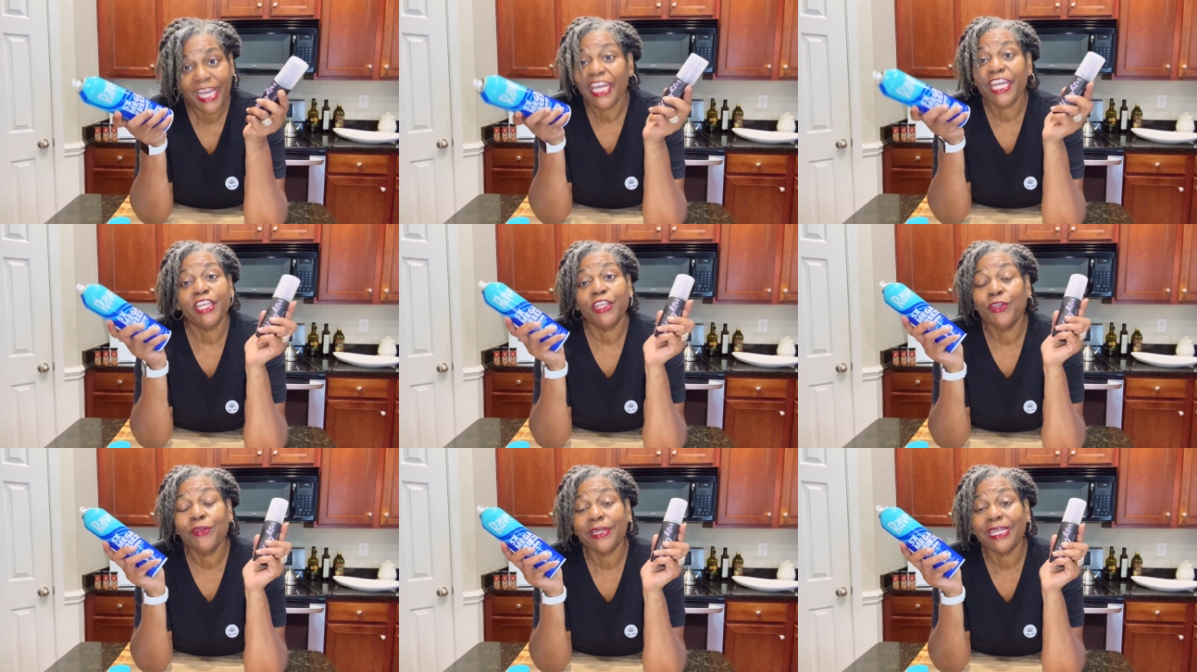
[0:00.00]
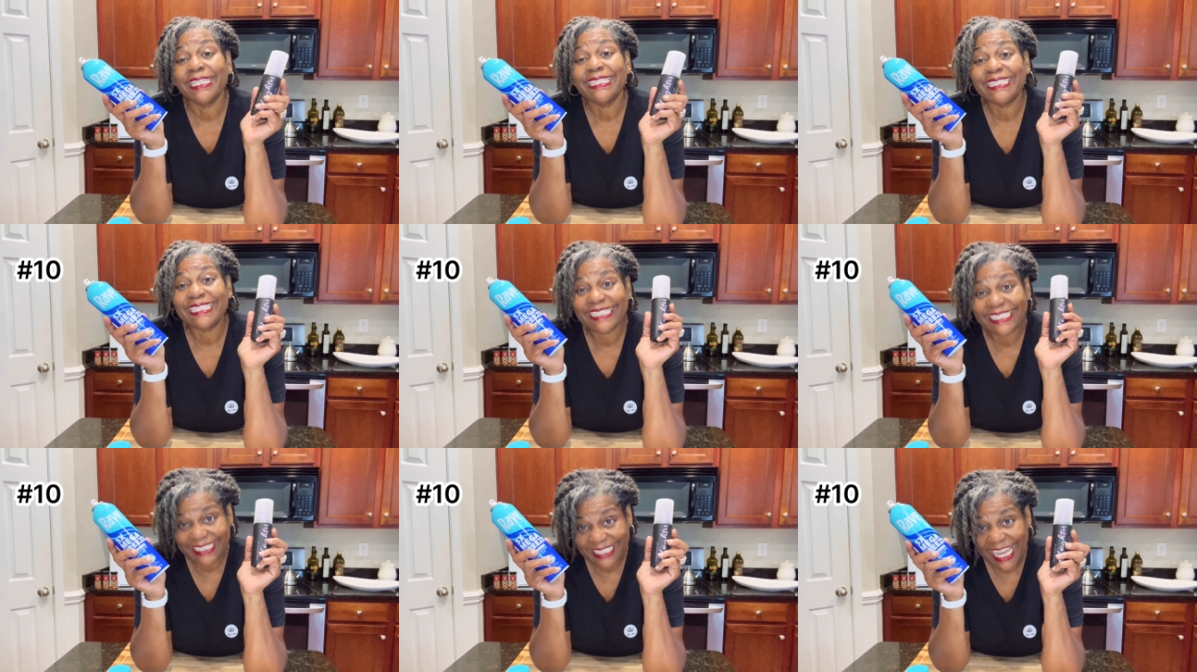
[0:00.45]
You can
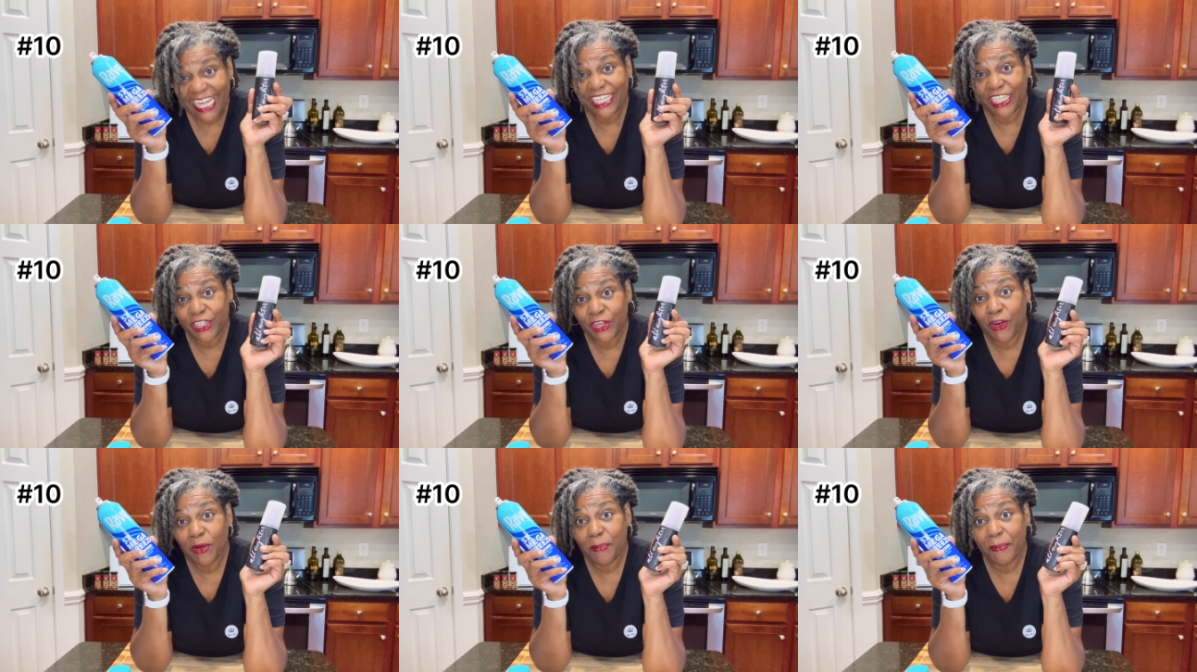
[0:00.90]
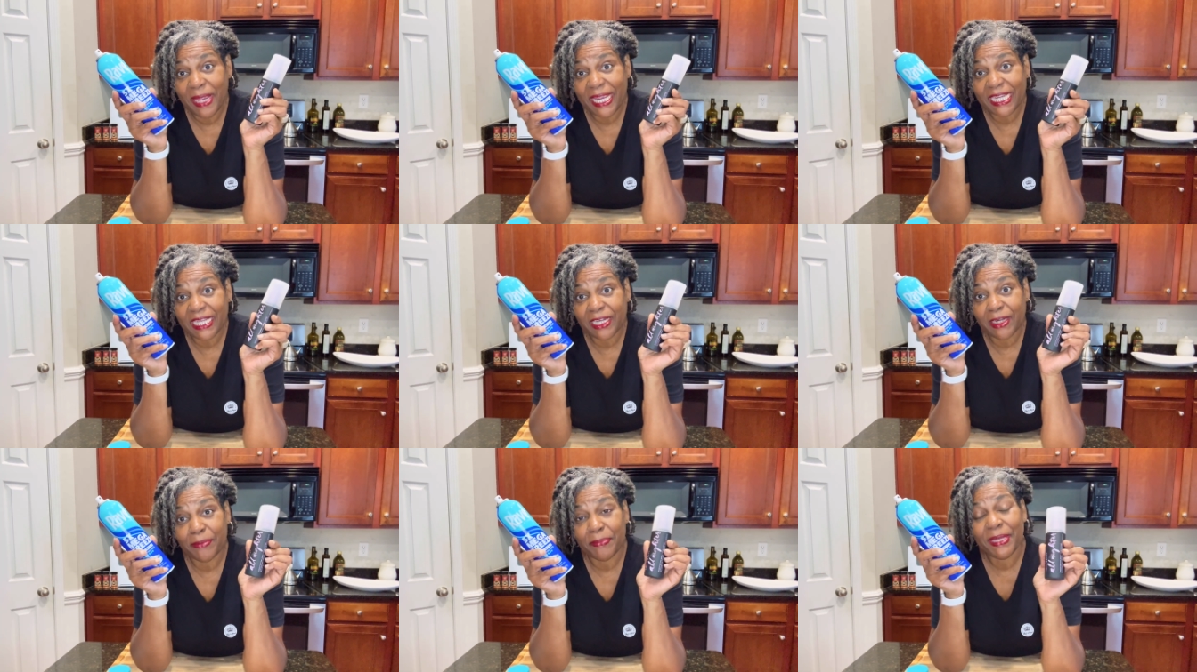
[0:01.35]
set your
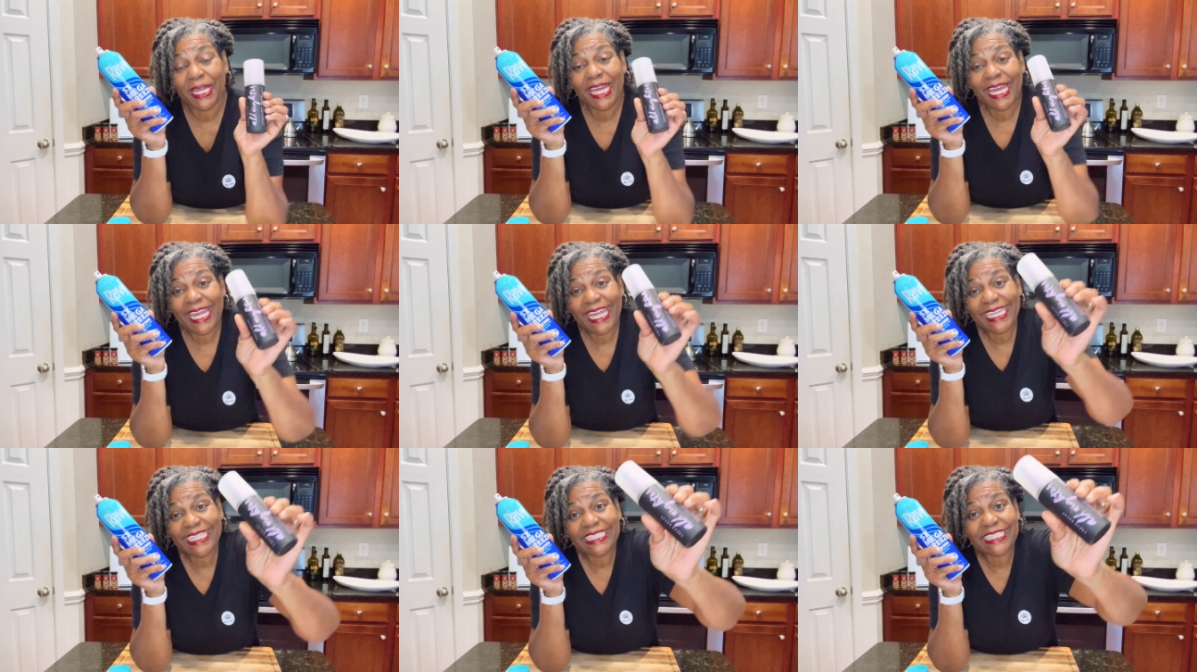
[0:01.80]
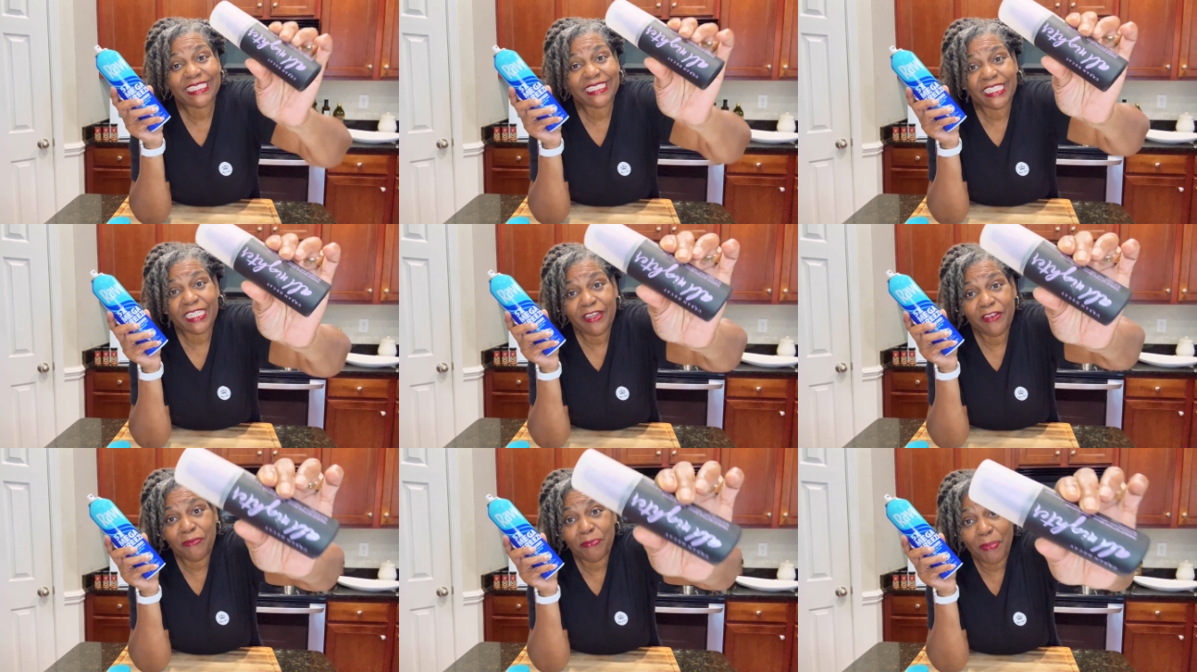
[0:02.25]
makeup.
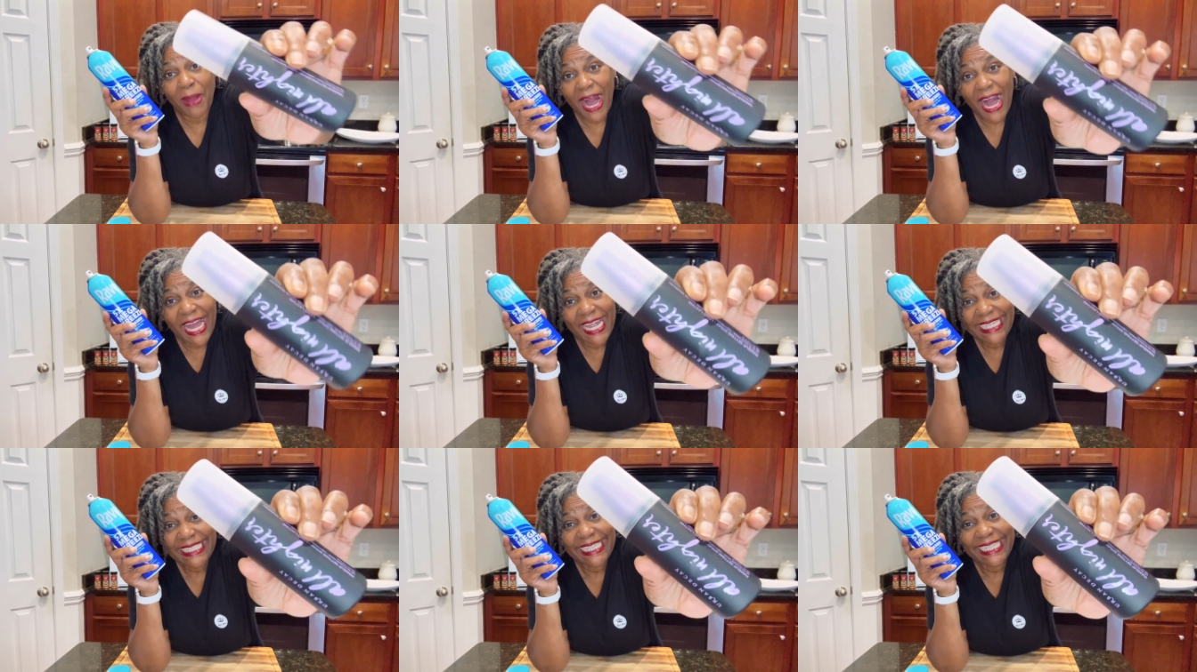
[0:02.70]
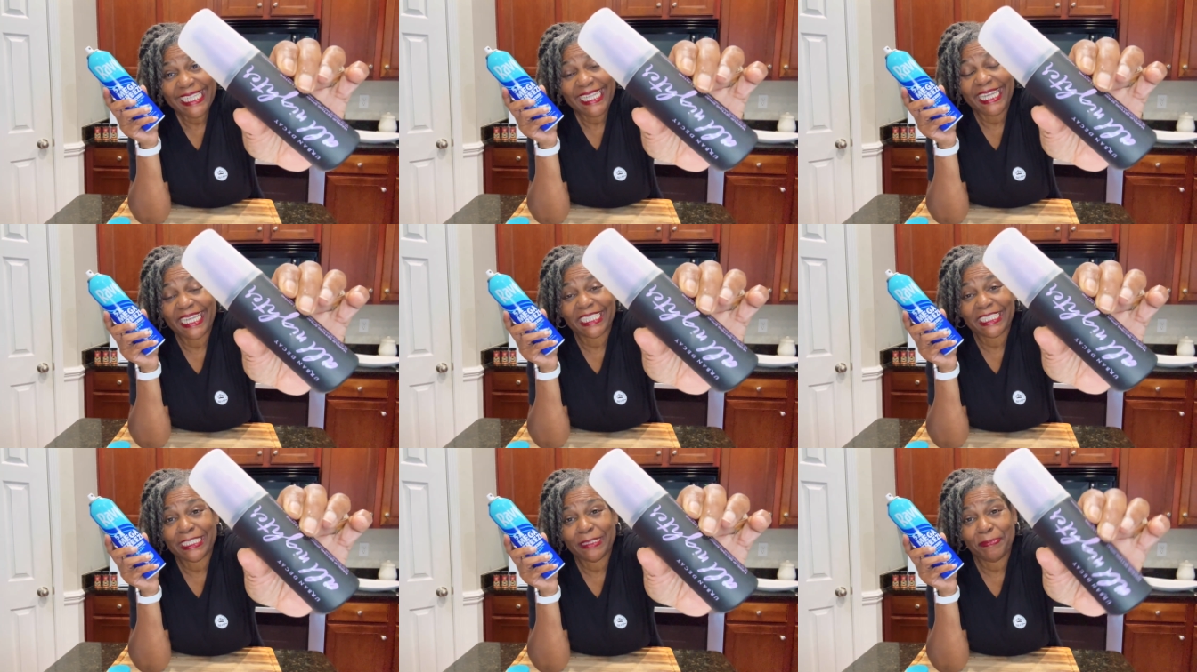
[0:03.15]
Instead of buying the
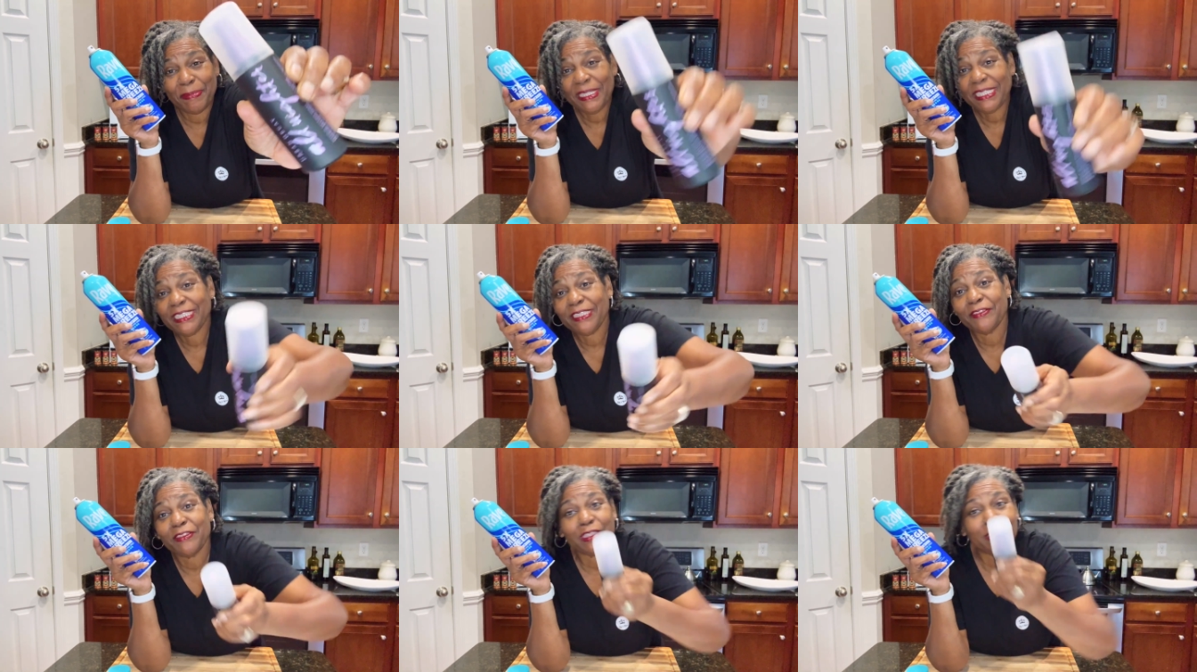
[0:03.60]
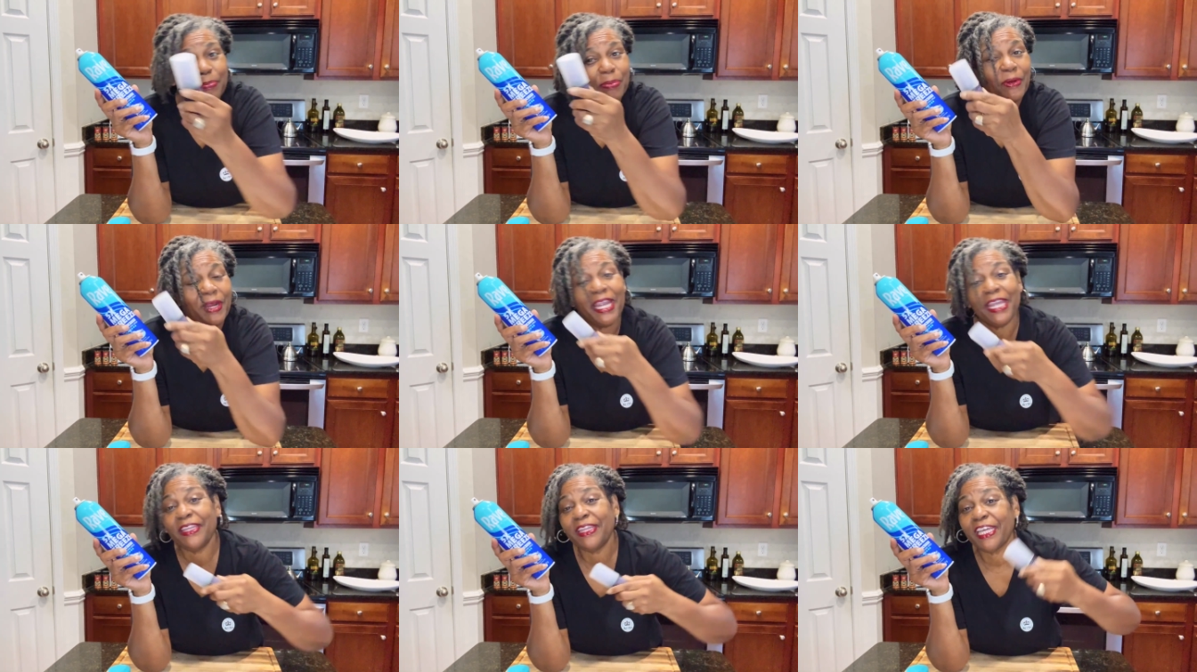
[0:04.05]
expensive
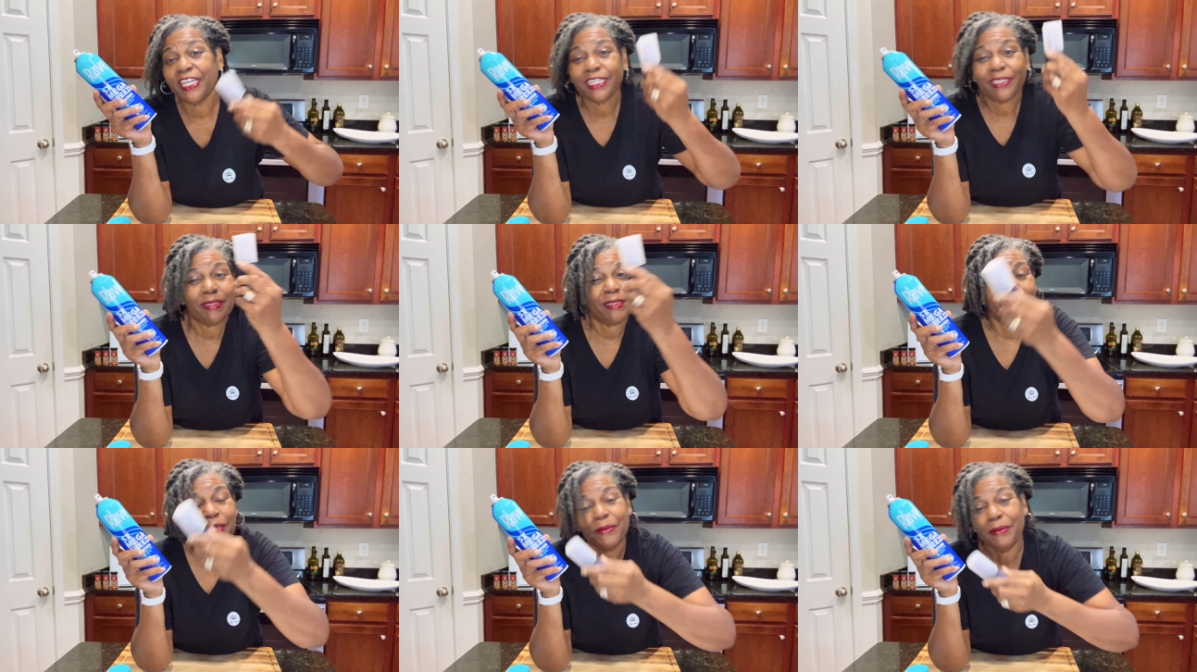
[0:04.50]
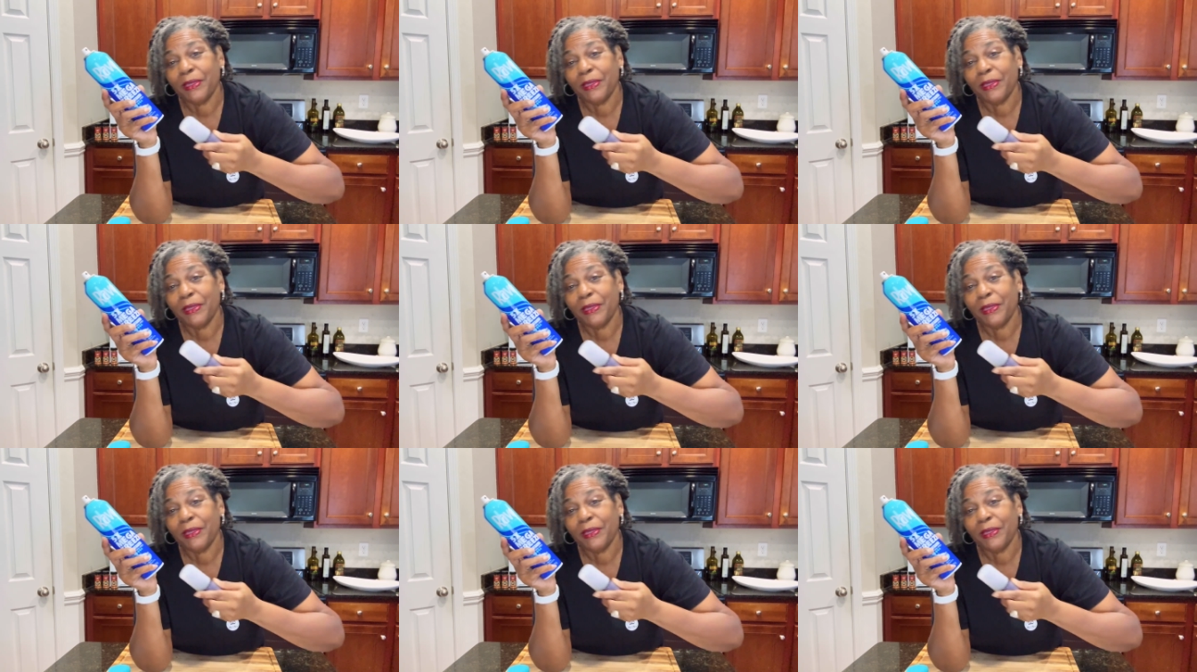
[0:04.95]
spray that